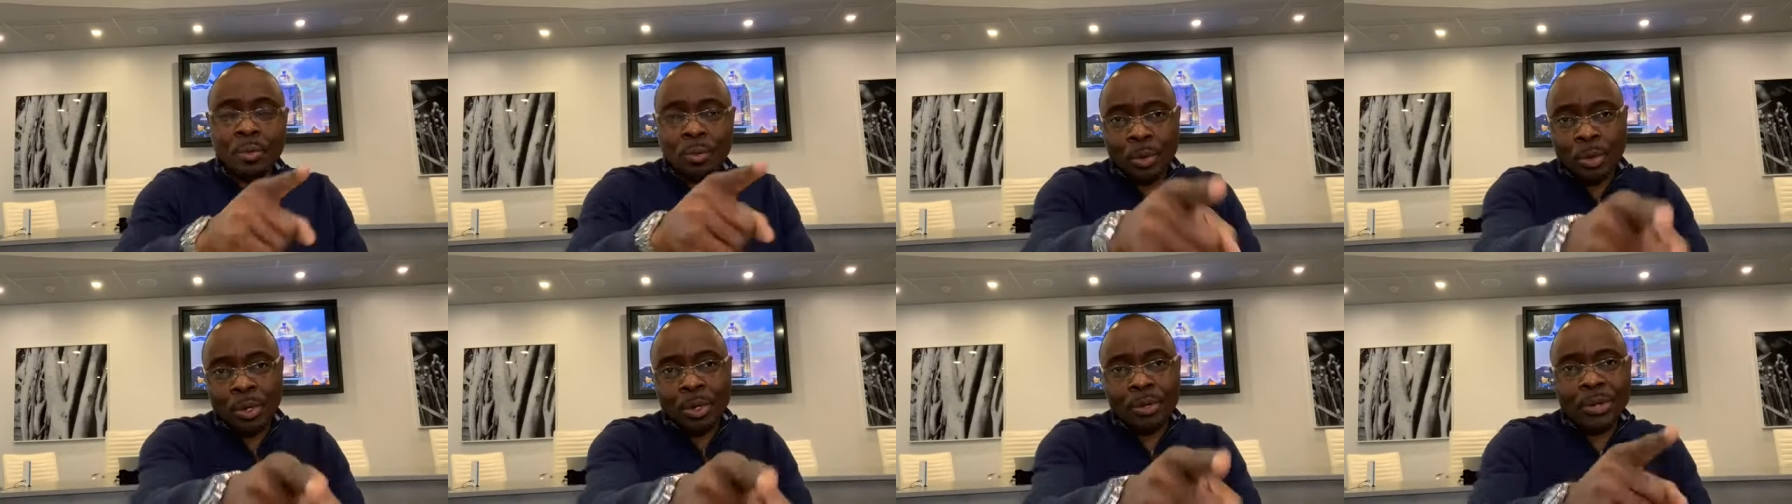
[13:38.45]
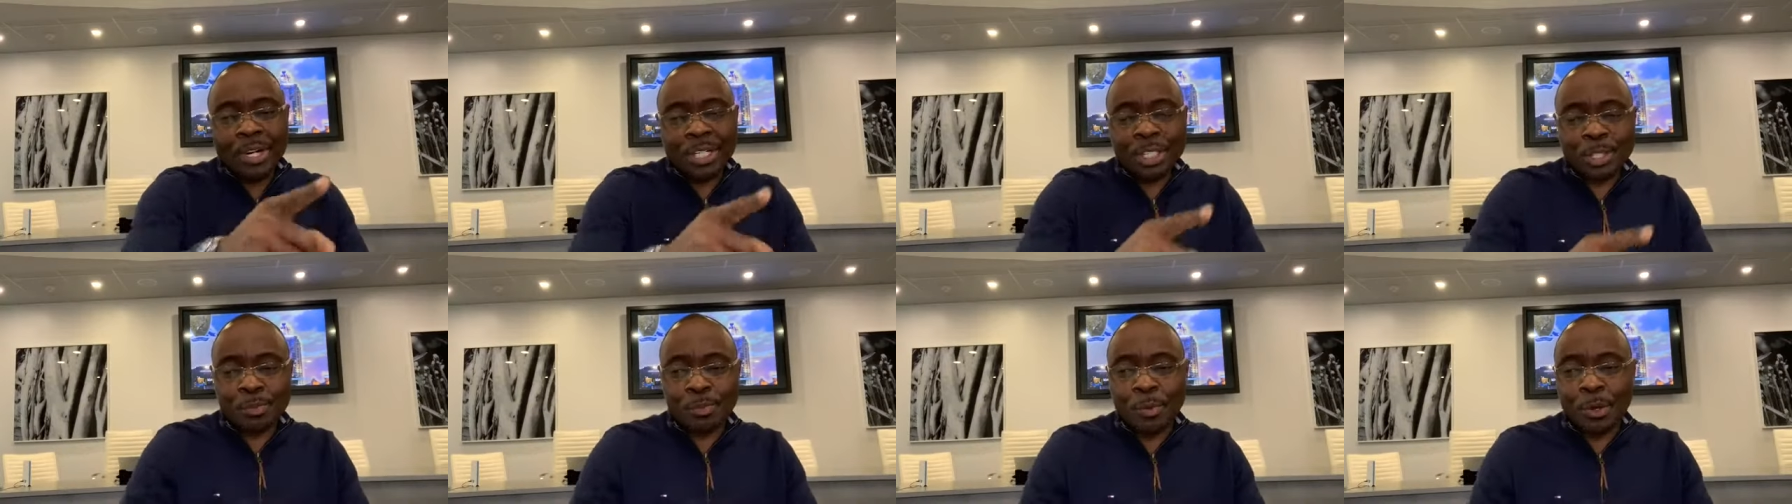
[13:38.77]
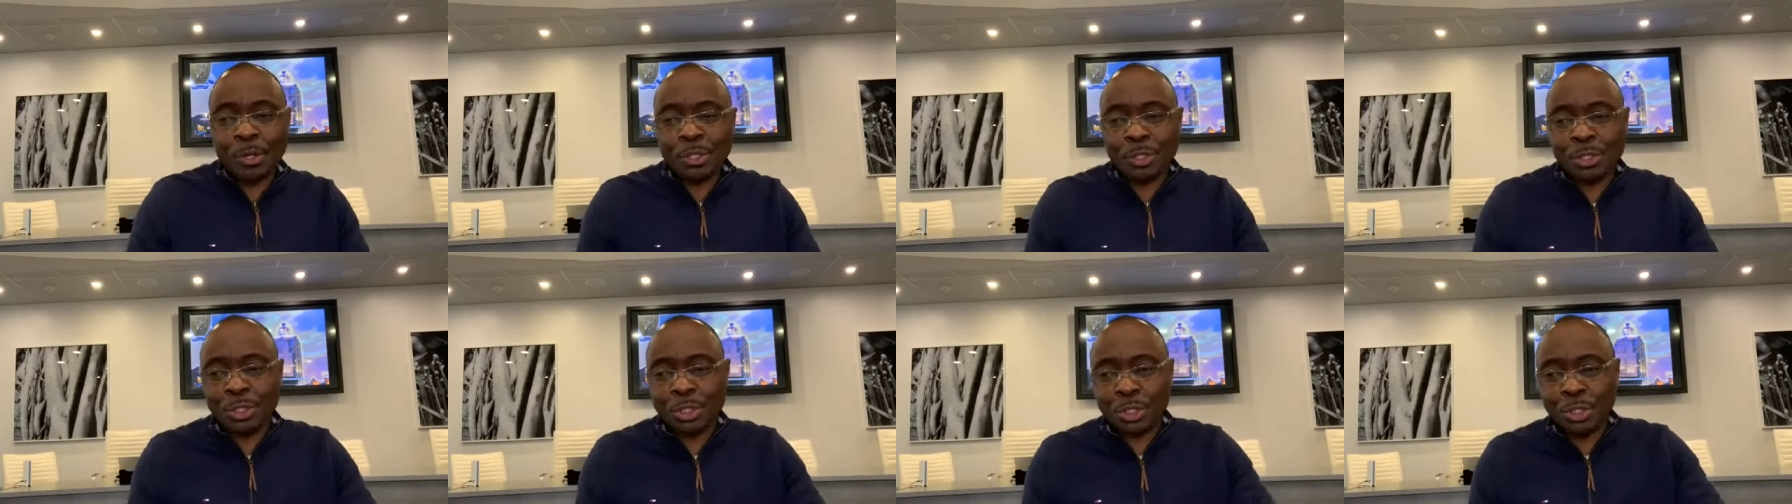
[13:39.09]
will
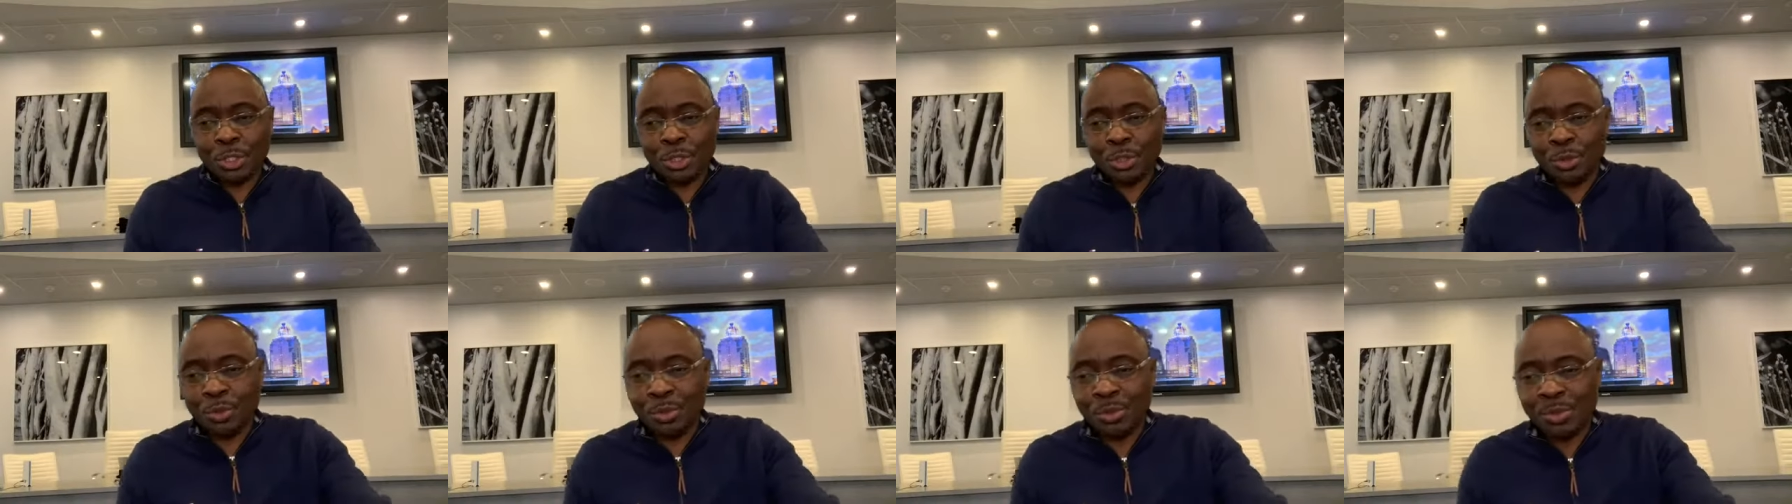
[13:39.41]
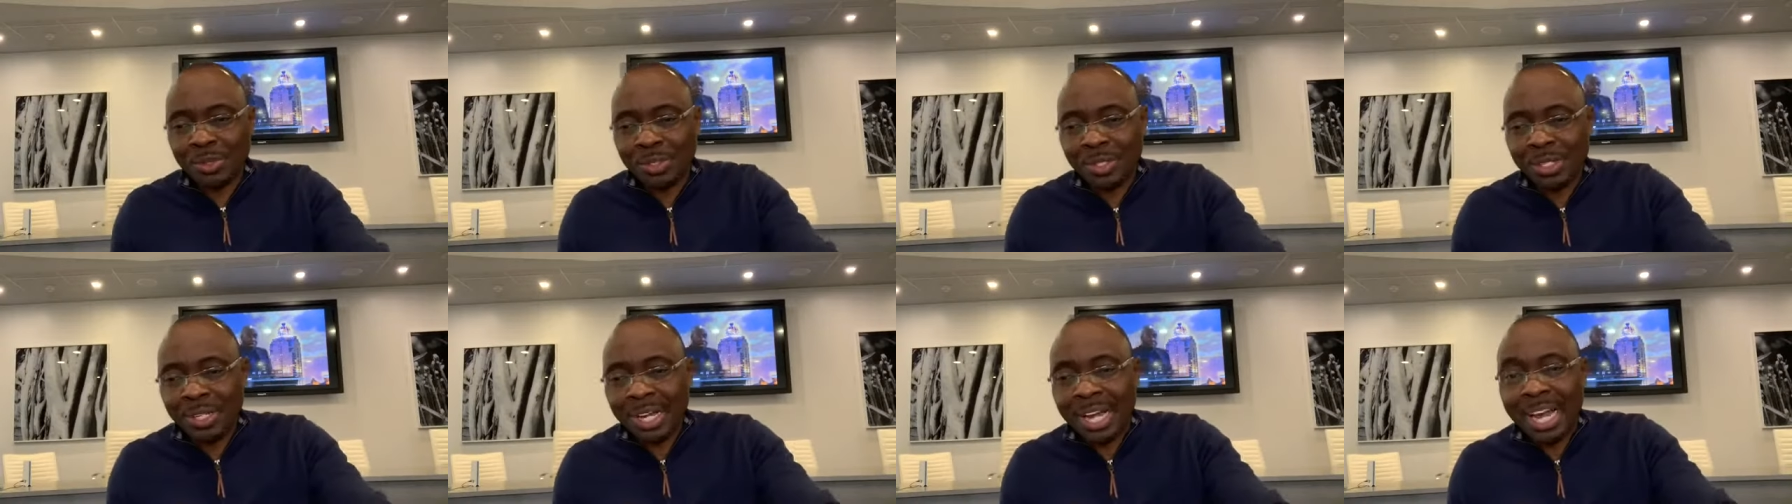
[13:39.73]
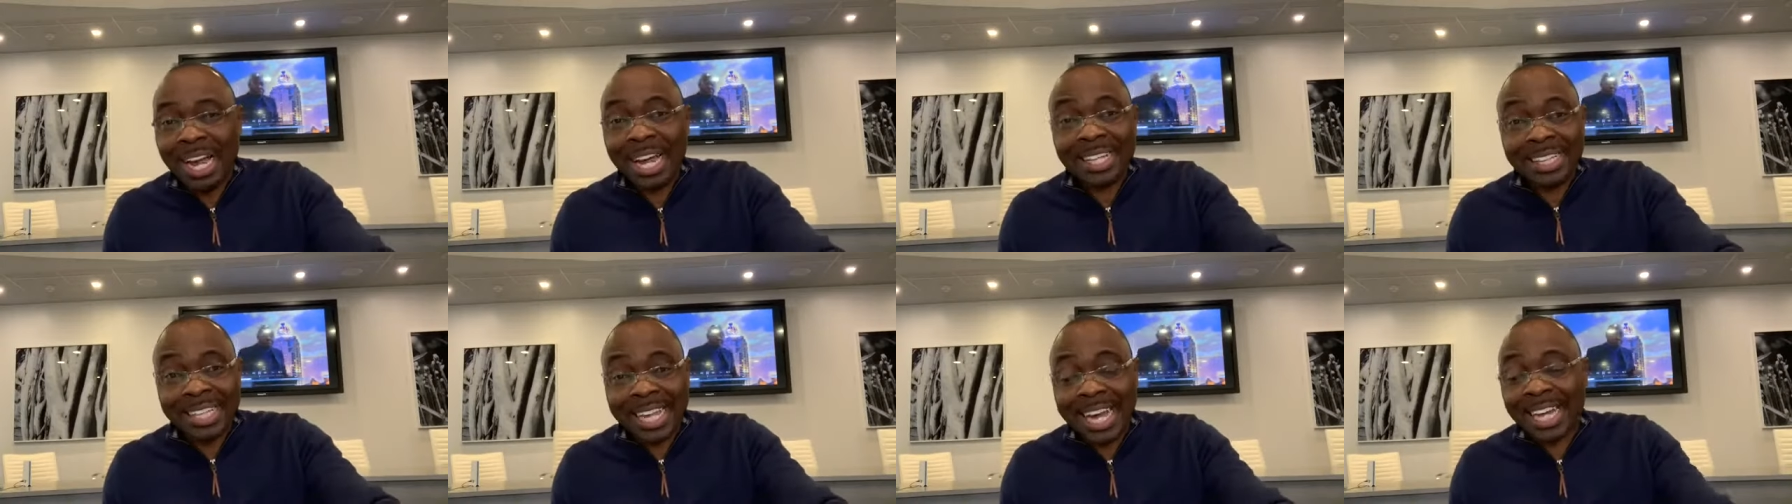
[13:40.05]
respond to you.
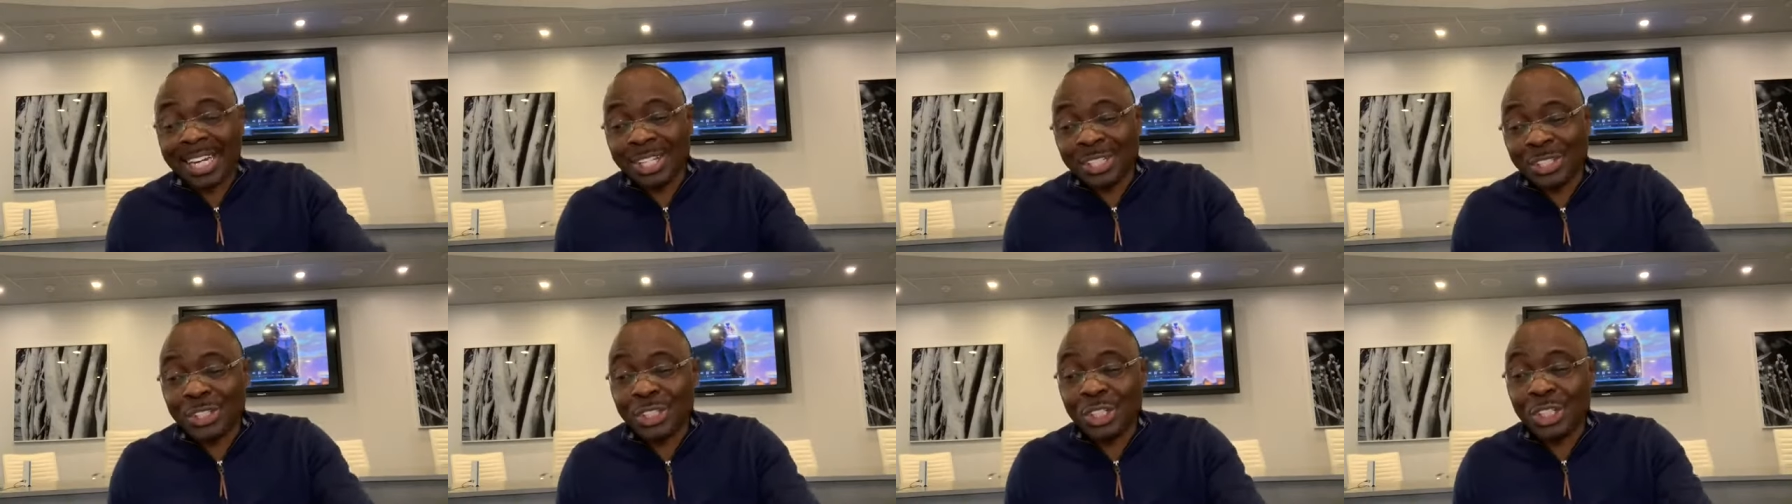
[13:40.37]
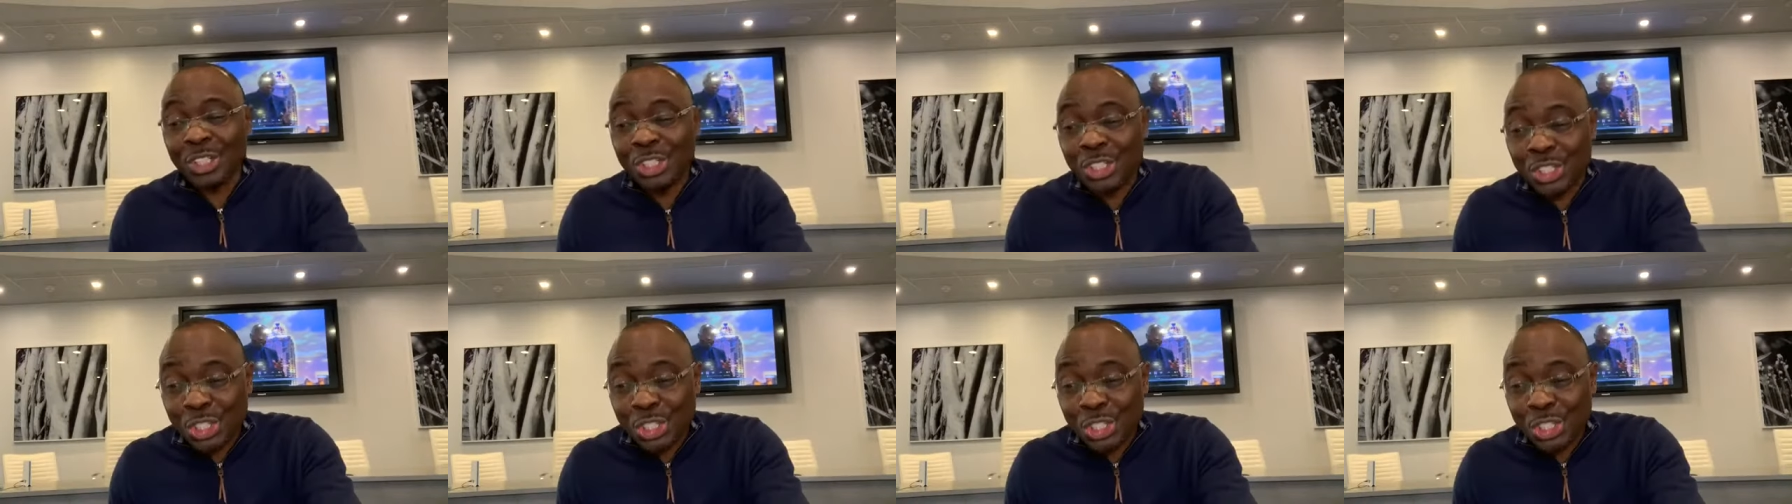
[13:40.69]
And that is